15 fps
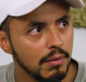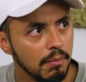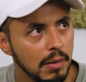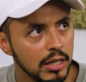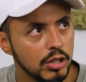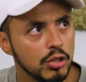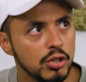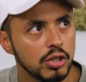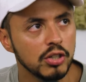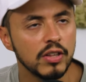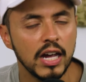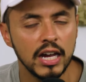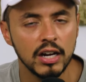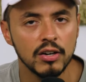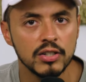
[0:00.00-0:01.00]
making sure
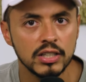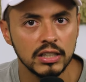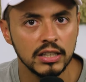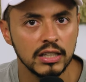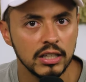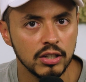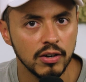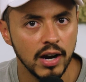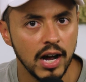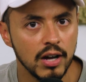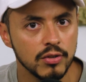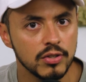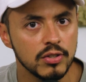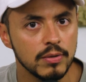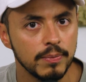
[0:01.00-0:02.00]
the air is clean in your
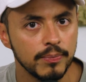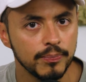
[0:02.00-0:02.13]
house.